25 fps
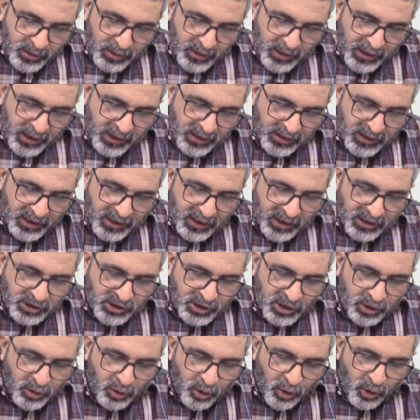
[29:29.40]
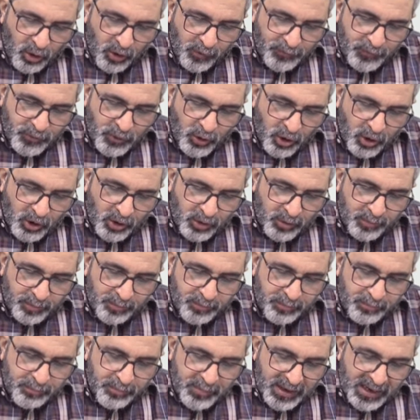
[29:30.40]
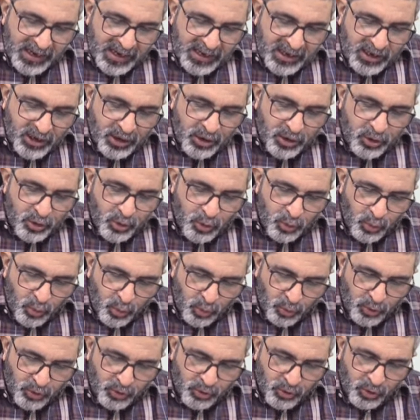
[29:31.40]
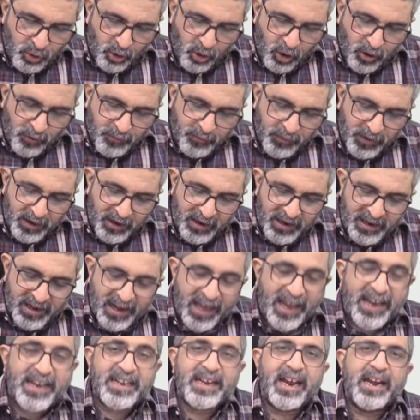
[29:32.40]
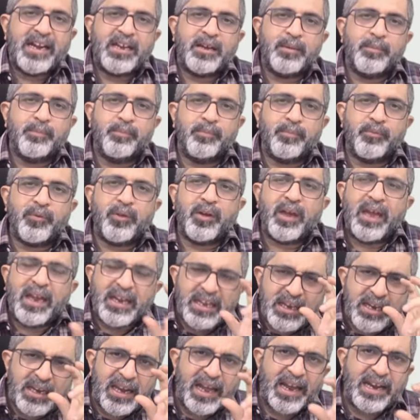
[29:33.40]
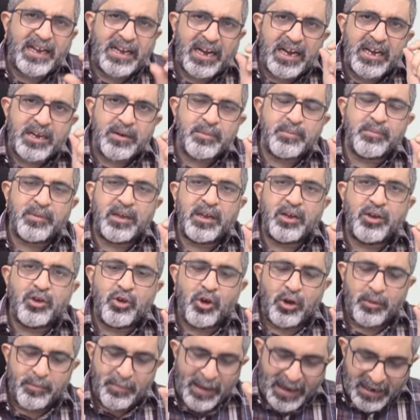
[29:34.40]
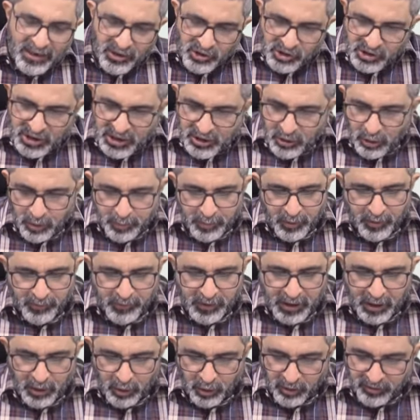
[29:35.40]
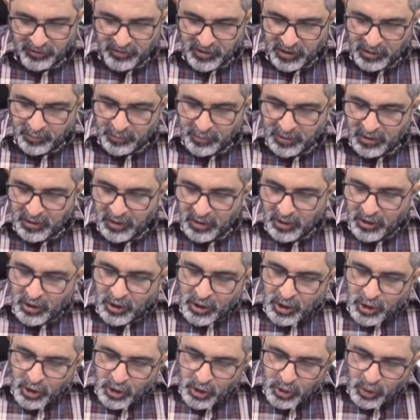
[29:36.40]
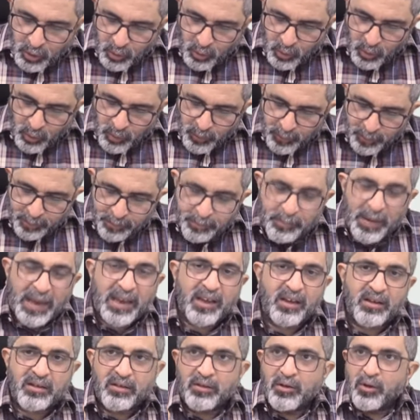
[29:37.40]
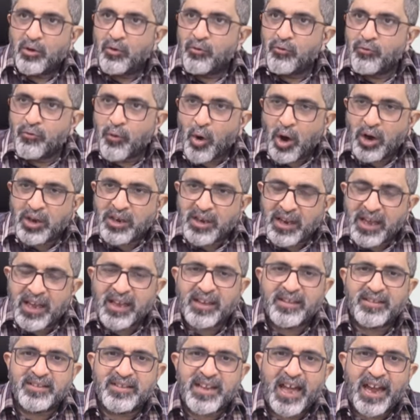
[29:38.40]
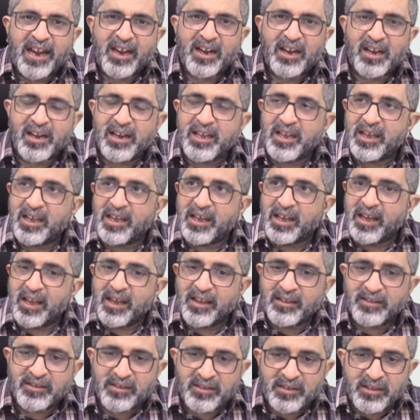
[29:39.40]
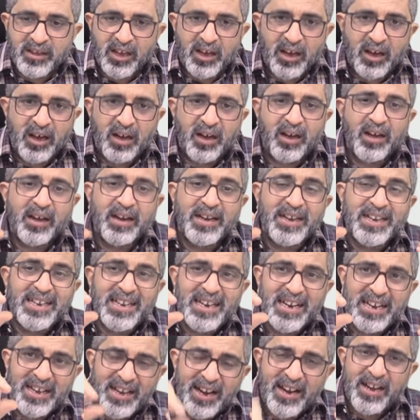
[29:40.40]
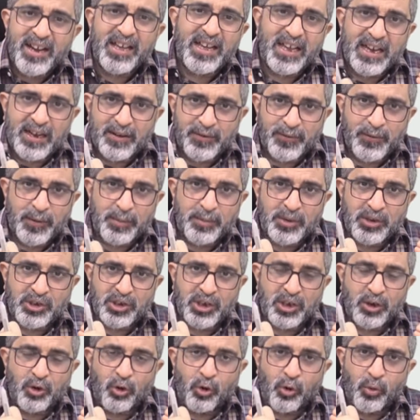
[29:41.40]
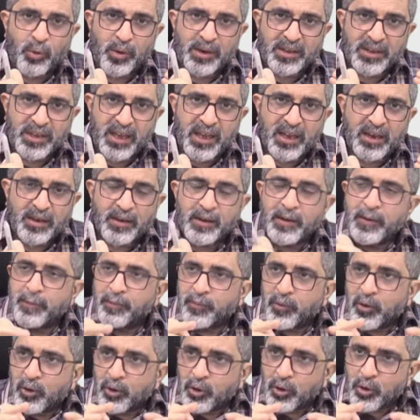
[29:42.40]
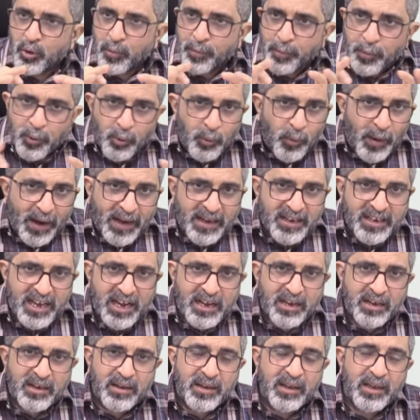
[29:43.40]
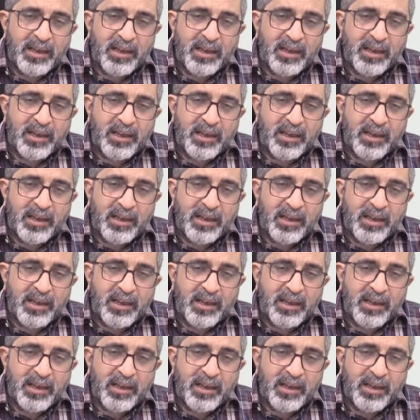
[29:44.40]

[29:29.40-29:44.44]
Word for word: integration of your main note of a line item, any line item in your balance sheet or profit and loss statement. You pick what exactly is the needed information over there. You provide that